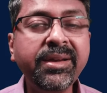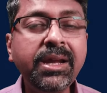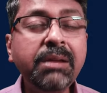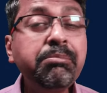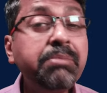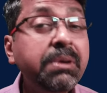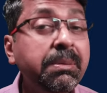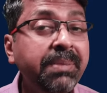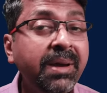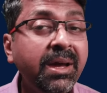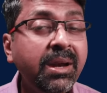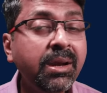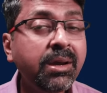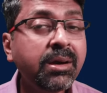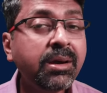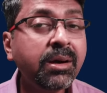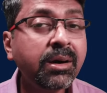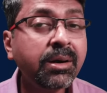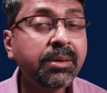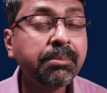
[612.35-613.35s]
in
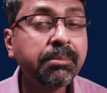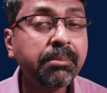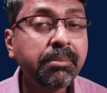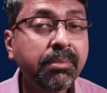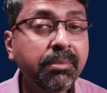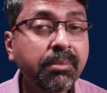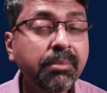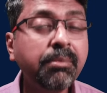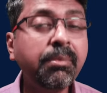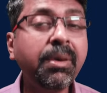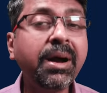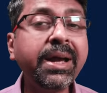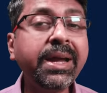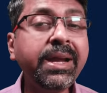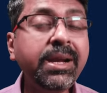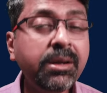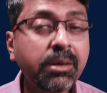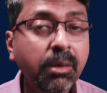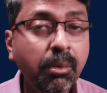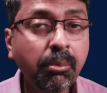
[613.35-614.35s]
preparing her
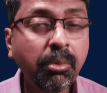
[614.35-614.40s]
mind,